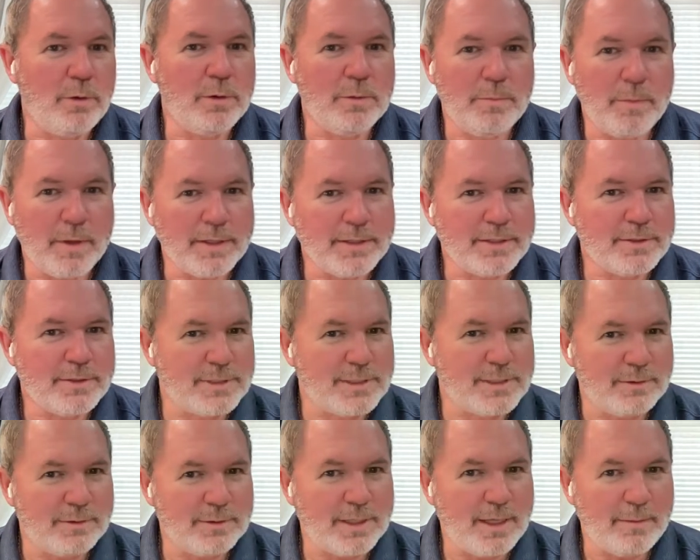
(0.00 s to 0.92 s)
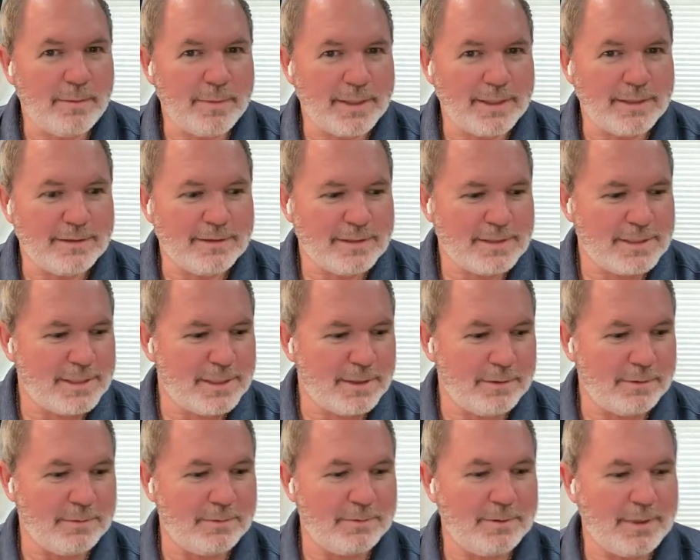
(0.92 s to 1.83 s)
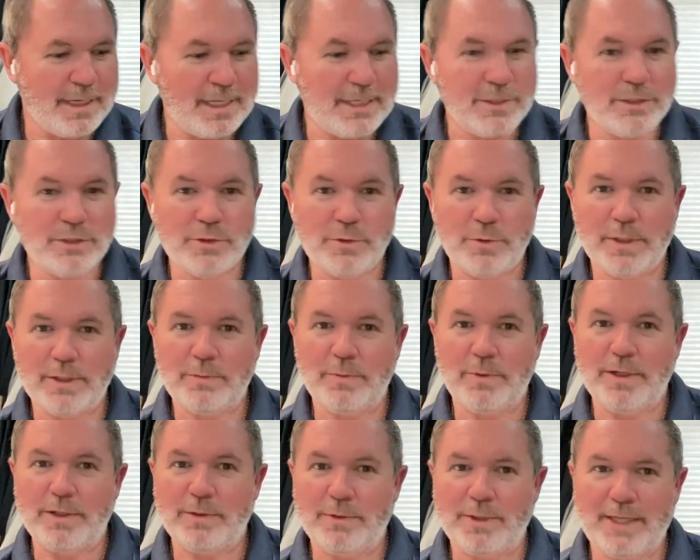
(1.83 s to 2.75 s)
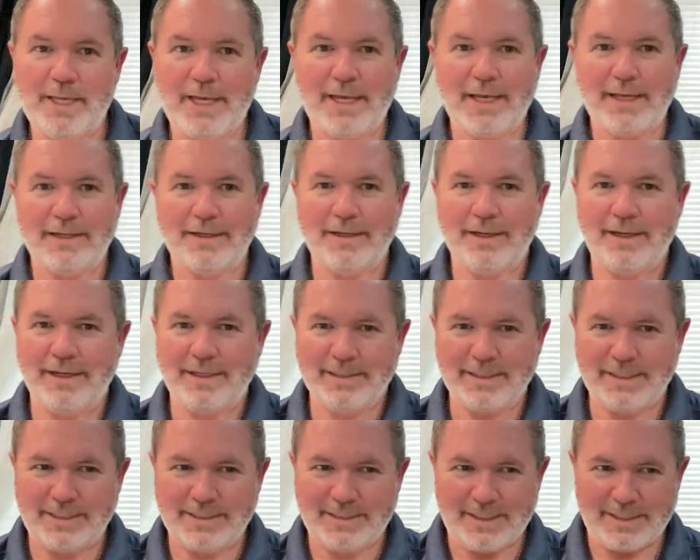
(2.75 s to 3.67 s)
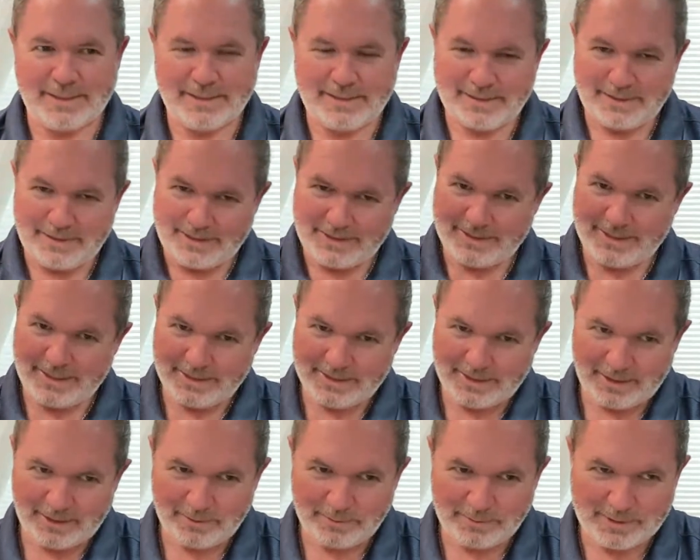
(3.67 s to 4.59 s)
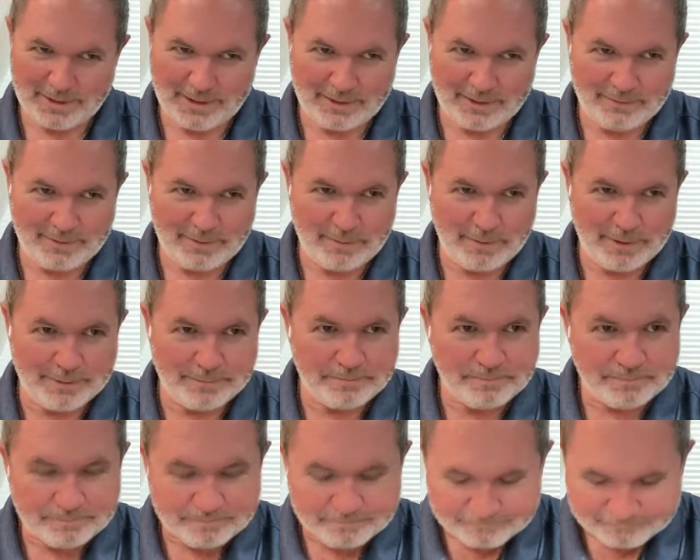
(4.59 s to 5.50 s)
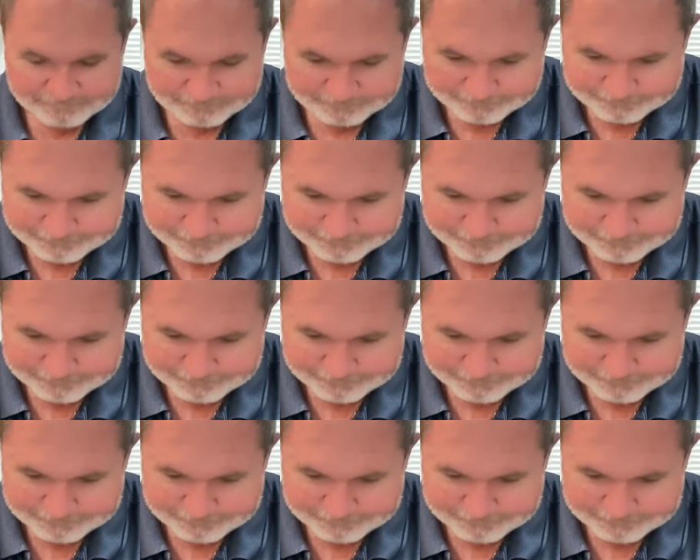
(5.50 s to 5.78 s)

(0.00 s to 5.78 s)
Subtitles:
the cold months are still coming. So, enjoy it while you can, Isaac says. He says hello to everyone.